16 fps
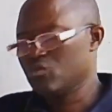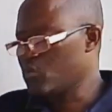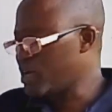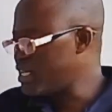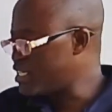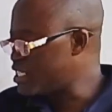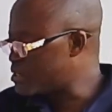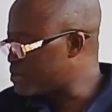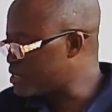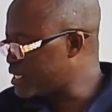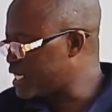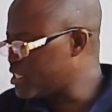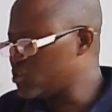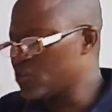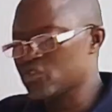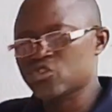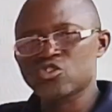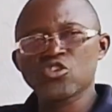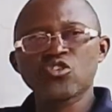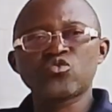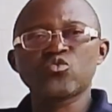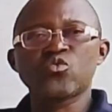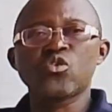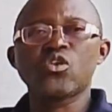when the spin dryer does
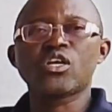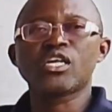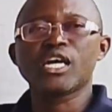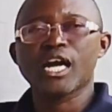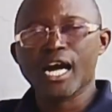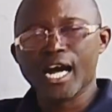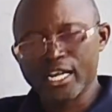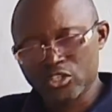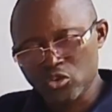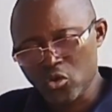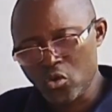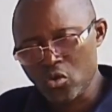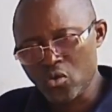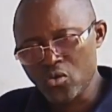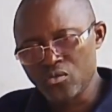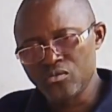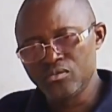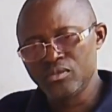not work at all